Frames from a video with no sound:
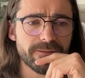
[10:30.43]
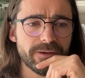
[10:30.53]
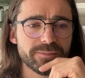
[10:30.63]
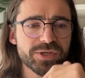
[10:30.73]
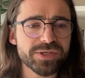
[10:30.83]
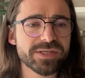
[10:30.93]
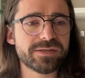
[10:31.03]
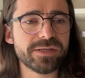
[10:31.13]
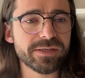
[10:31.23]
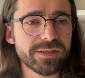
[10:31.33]
I'm
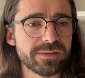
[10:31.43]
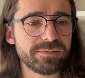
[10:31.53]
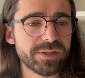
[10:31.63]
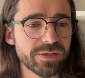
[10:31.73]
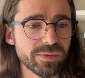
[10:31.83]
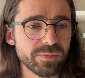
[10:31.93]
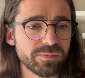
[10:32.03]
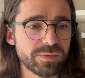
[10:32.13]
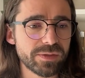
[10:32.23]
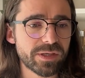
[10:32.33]
just gonna, you know,
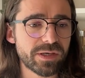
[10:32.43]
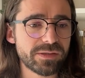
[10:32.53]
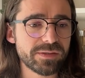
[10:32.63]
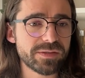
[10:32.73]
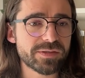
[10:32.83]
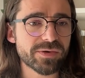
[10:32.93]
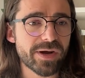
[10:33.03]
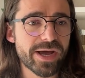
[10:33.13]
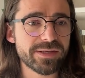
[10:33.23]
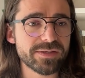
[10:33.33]

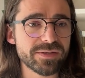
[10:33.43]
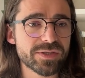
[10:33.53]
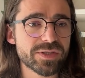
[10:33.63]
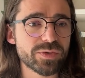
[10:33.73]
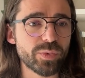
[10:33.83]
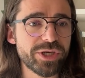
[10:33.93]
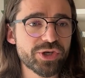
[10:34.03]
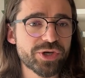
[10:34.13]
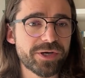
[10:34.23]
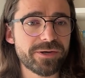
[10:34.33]
try and
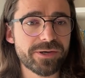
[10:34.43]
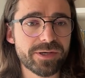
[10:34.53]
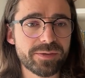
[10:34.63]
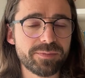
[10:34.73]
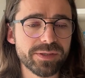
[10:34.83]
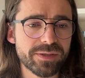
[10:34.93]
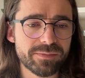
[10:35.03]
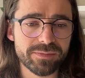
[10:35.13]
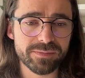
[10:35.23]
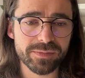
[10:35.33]
switch here, but
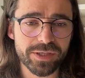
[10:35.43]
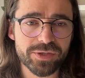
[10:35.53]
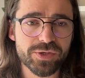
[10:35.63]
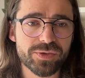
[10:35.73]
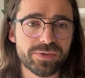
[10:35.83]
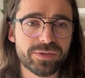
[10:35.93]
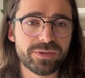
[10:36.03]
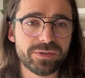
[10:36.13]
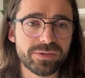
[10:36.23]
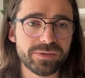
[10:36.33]
I'm not
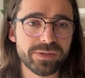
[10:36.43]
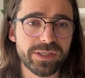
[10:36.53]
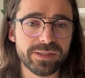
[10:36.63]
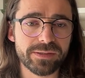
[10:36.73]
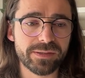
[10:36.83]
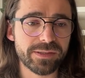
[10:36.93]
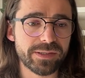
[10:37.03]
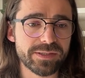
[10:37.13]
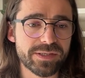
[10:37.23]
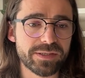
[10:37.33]
sure that
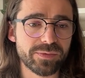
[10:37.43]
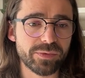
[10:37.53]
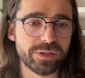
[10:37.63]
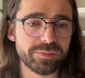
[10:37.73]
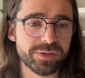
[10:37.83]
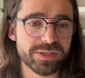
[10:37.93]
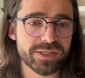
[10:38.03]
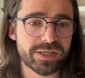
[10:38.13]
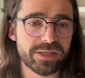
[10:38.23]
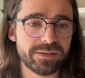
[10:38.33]
uh, it's gonna work because
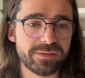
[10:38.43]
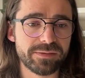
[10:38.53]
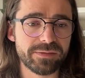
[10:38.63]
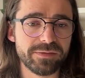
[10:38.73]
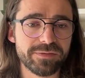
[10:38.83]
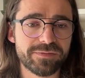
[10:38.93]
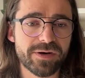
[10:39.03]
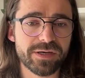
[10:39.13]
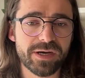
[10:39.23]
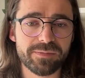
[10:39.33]
I can you know,
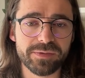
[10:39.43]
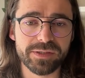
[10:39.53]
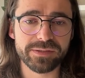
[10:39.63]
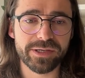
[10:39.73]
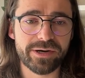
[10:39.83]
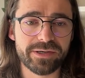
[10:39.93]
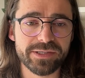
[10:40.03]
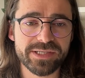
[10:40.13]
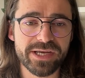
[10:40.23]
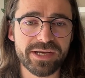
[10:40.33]
fuck up the
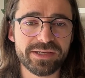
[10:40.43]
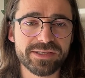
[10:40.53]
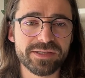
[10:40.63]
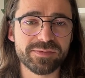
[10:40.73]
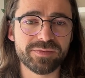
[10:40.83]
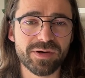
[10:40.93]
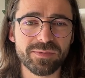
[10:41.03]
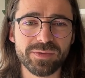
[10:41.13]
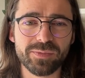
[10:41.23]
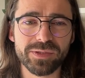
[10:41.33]
entire settings. And the
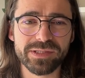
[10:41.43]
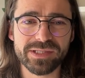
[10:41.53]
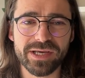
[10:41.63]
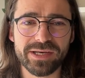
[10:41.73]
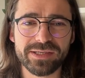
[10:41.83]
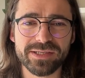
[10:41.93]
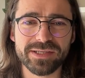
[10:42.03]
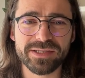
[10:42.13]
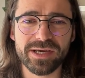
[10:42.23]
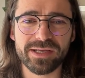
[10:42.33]
problem with the settings
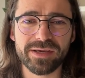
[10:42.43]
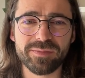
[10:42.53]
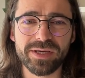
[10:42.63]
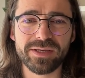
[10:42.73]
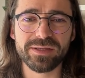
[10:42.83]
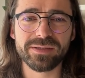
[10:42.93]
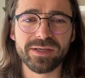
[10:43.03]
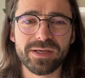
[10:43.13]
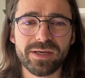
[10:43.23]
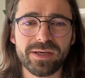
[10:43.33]
is that I made it
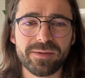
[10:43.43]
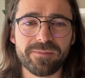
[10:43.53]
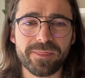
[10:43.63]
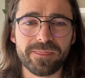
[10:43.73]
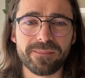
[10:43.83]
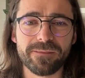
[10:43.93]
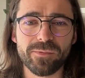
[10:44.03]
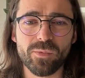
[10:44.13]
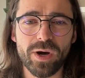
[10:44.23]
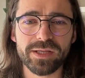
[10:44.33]

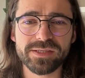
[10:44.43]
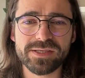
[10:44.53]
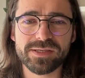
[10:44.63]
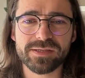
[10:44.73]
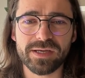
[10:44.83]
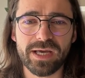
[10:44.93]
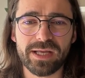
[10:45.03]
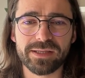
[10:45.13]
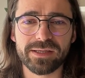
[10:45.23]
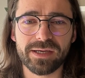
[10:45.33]
once,
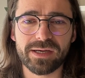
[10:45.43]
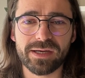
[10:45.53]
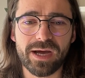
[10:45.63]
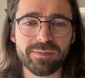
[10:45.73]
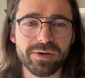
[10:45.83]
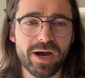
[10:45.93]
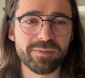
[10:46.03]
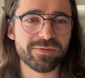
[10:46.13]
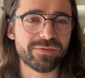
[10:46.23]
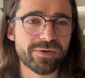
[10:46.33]
and uh, I'm
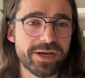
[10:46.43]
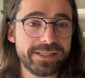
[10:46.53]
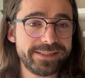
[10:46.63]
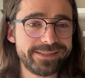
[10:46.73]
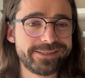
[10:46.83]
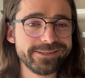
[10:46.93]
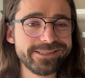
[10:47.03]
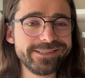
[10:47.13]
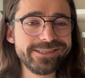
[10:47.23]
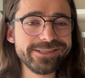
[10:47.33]
I'm afraid
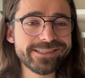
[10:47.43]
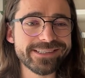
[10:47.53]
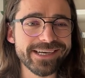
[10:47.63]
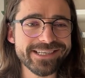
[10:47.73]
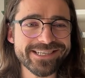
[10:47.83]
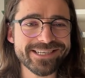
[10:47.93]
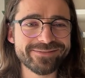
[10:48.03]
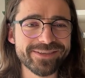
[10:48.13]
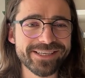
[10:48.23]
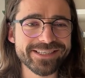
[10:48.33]
to to touch
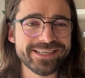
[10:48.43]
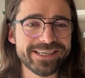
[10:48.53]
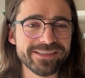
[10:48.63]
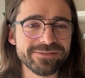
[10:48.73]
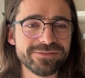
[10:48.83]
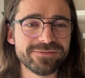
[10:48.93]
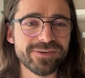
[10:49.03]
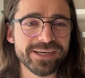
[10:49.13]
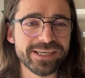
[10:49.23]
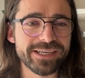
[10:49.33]
it because I can
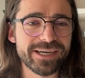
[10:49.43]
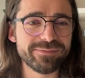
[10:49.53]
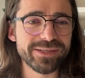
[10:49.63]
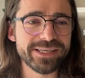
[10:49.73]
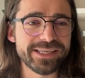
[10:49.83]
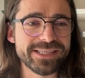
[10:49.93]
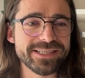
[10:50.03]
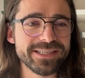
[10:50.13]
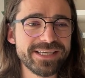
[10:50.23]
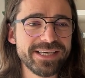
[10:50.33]
fuck it up like
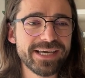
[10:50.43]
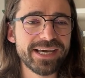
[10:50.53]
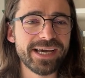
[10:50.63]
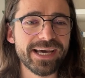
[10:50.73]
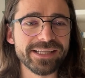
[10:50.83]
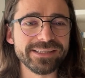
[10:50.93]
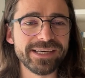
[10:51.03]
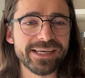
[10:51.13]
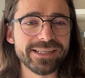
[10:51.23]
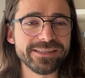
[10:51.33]
easily, and
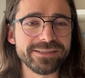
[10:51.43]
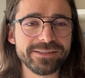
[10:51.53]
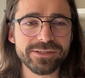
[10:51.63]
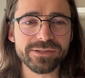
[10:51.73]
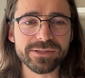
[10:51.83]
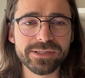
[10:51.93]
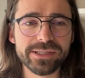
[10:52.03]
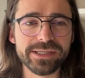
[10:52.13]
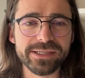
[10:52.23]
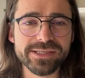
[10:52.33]
then you're
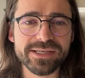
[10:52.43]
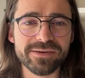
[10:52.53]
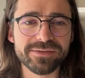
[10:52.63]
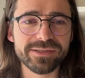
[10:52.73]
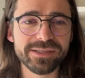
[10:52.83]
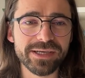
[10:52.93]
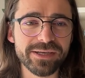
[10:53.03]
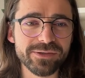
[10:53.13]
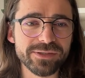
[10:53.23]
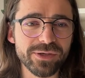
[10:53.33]
gonna suffer, and
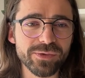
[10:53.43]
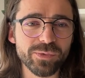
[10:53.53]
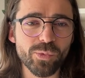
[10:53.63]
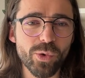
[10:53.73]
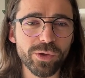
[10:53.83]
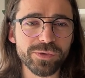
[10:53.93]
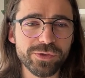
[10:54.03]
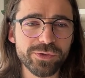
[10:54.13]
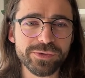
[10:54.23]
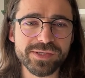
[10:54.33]
I don't want
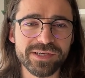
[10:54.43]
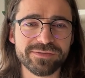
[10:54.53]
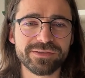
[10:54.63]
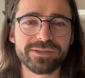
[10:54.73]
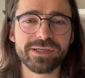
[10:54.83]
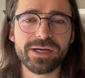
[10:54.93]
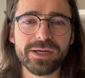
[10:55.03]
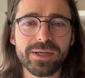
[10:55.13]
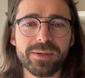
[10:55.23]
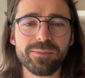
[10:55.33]
you to suffer.
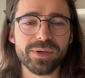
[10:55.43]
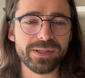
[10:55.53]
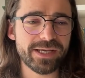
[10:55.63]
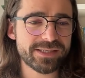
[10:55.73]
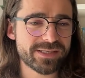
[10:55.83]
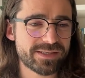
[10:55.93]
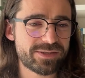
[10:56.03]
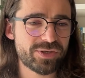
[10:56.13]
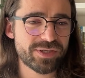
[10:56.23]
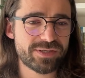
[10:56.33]
But let's
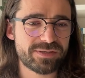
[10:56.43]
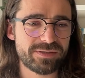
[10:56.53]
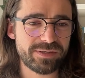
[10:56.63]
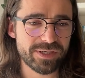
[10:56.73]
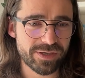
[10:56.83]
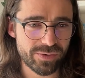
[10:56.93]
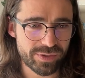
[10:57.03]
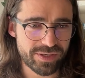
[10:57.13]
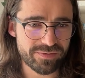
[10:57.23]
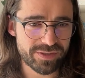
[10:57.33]
just you know
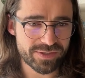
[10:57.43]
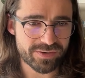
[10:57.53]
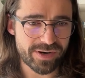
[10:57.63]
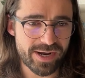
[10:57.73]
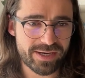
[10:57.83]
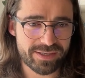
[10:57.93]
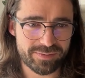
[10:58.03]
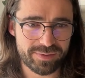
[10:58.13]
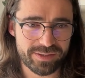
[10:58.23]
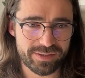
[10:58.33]
give it a try, and
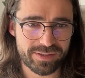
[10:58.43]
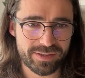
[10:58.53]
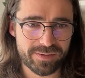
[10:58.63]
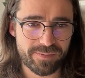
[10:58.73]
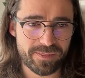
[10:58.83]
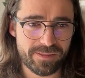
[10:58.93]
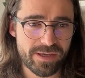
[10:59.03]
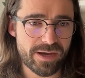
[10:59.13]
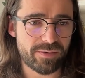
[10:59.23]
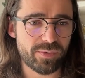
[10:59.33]
I'm gonna
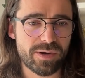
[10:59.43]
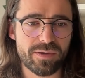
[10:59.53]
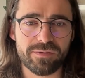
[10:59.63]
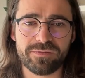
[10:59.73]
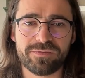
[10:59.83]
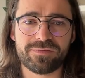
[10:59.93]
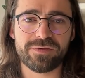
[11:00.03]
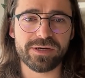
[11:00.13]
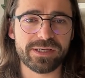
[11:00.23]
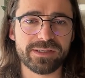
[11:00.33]
yeah well
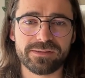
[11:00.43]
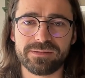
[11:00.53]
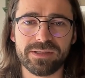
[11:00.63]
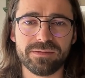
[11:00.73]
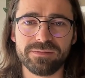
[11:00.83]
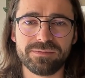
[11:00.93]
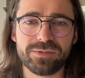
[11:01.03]
fuck it. I'll